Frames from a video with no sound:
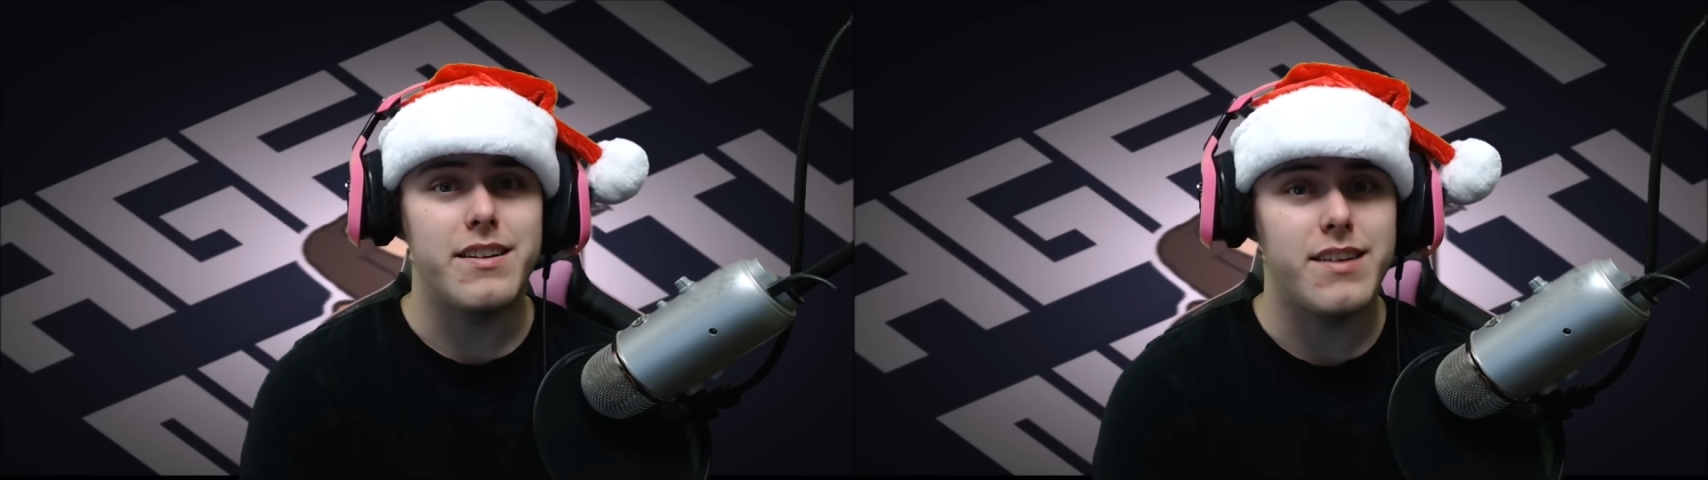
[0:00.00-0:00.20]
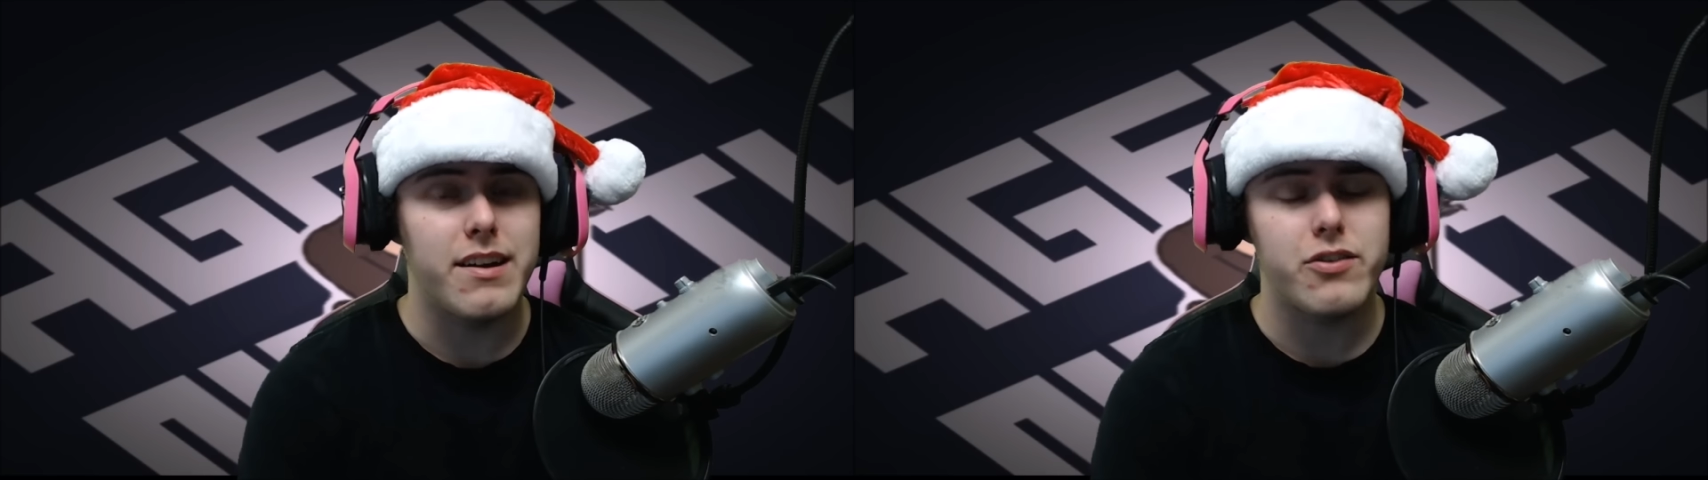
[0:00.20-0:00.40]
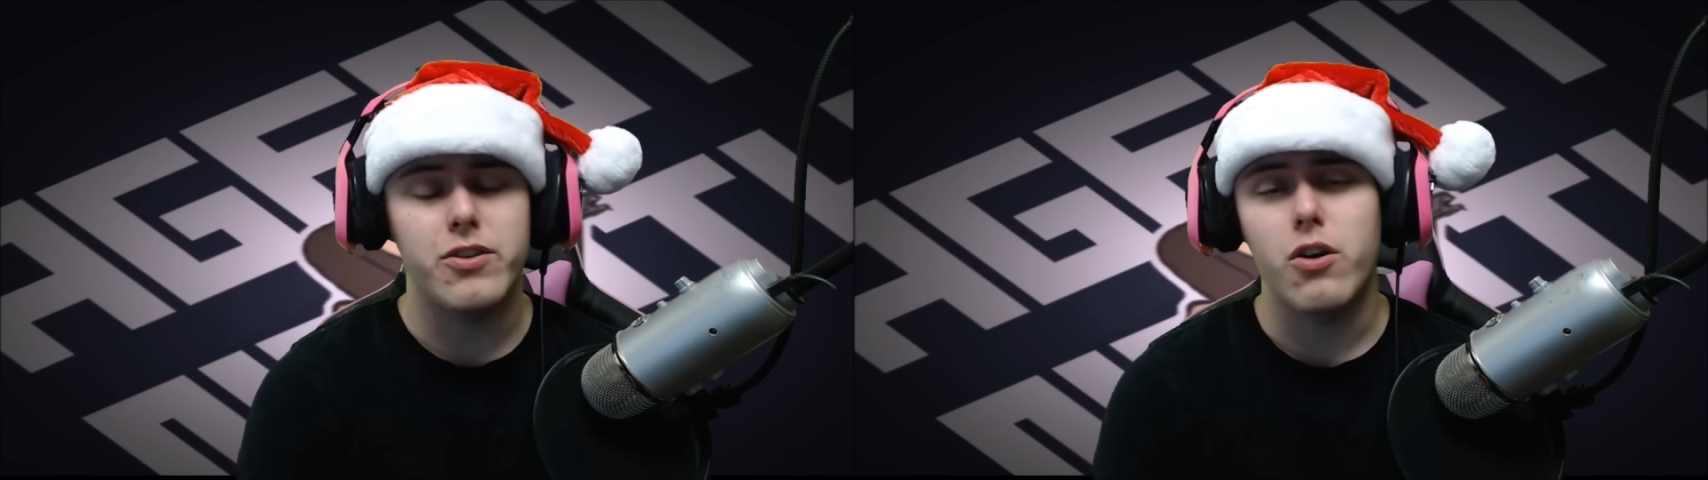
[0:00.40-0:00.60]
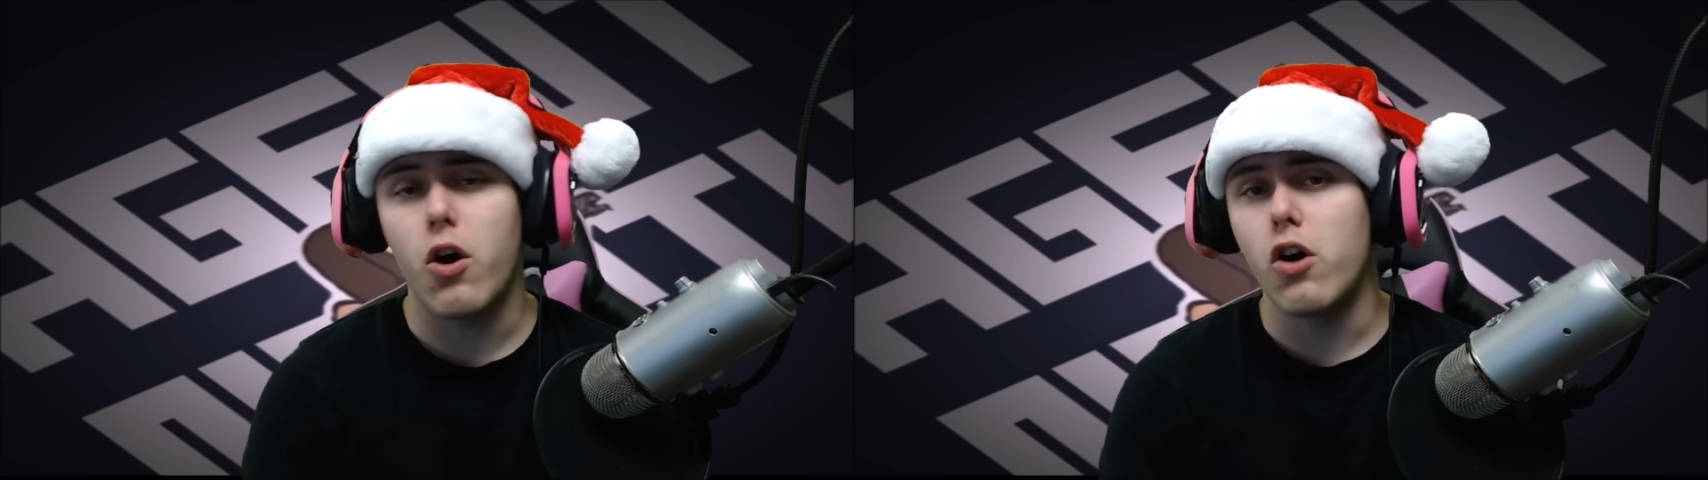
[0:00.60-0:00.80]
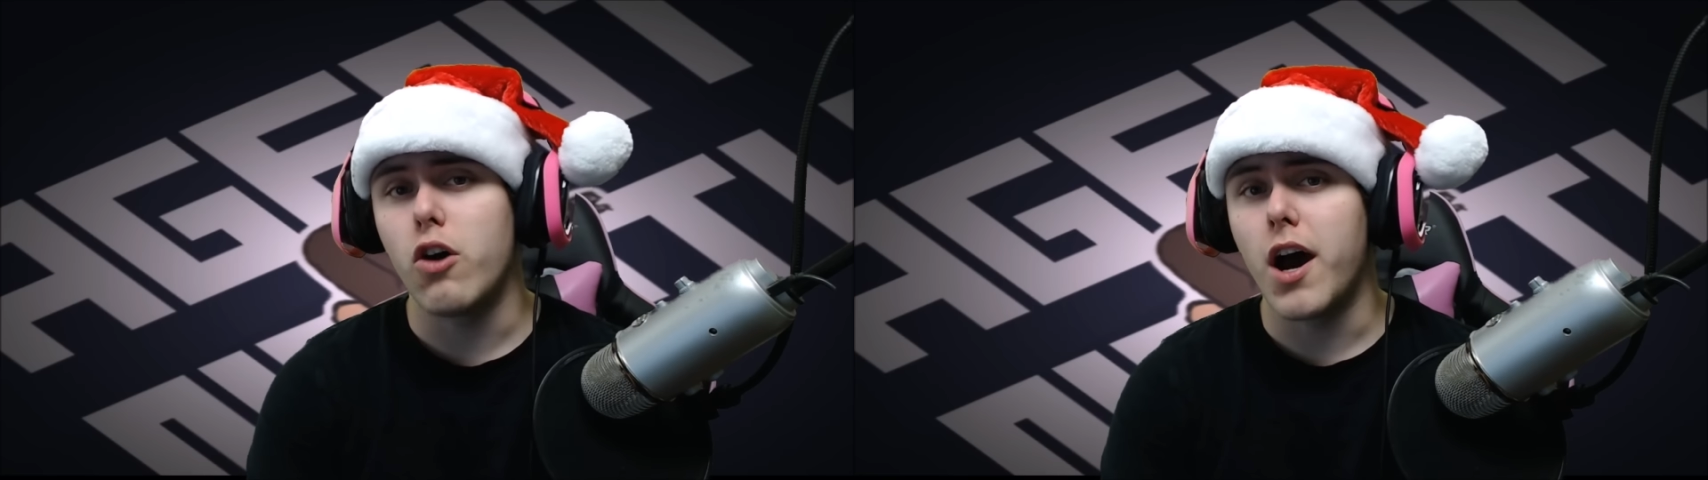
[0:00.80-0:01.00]
Desert
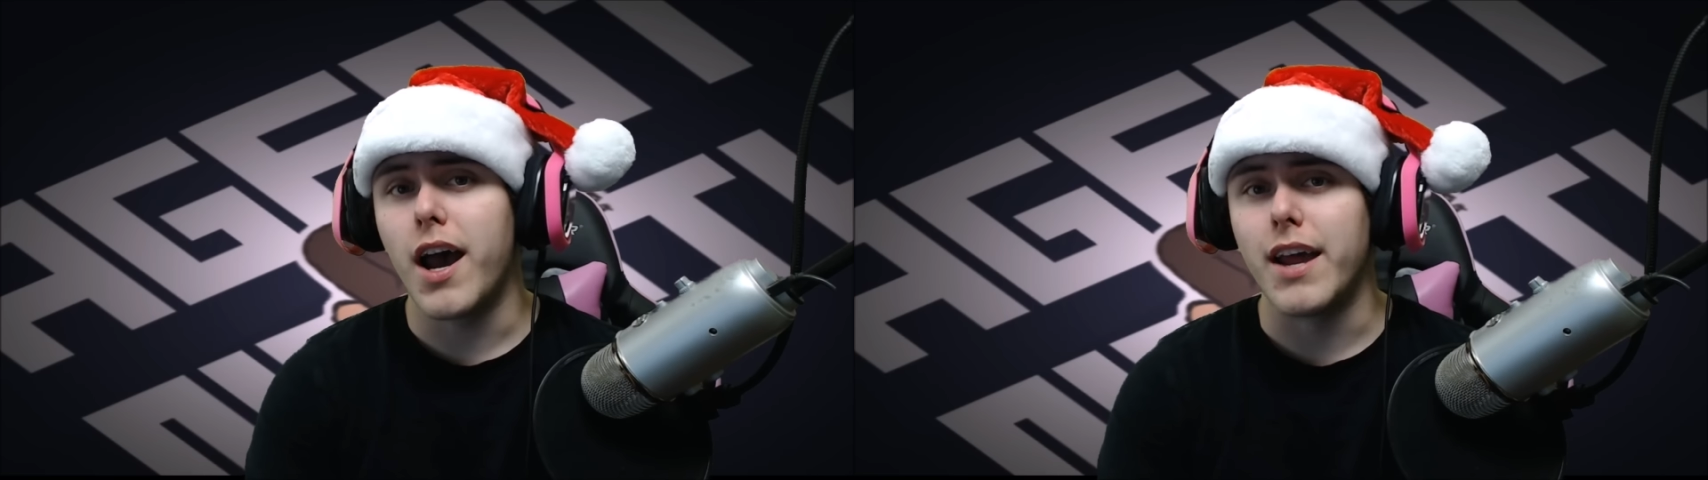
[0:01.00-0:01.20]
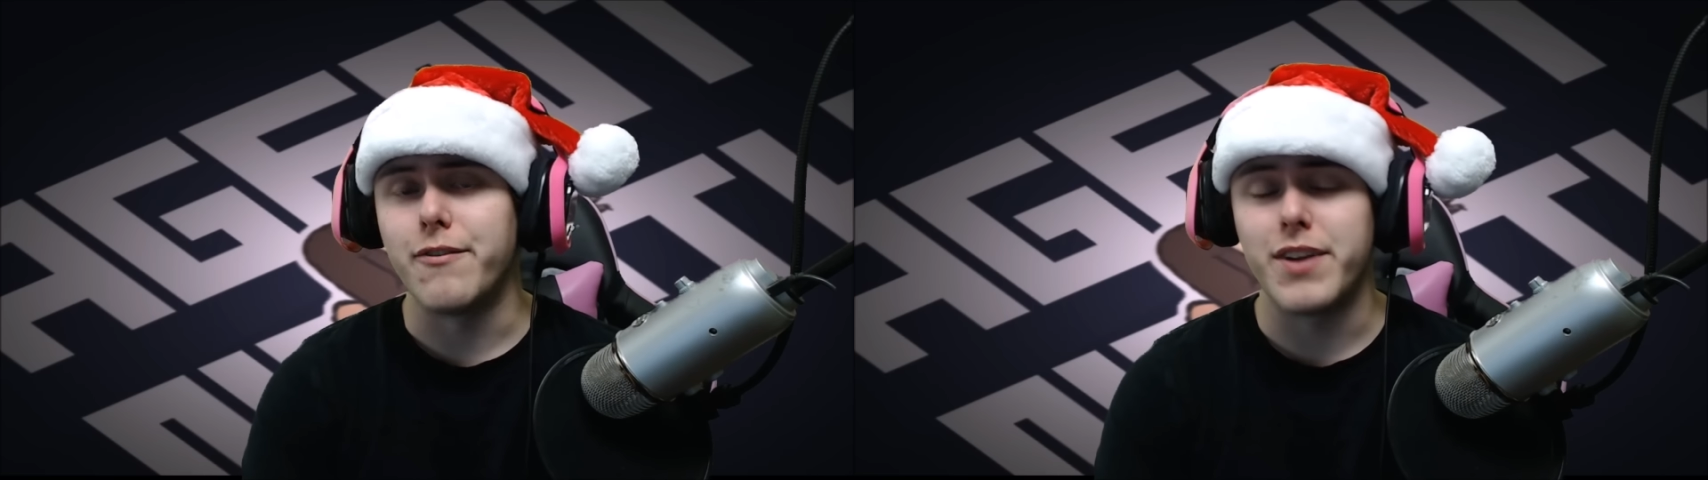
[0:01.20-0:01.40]
Online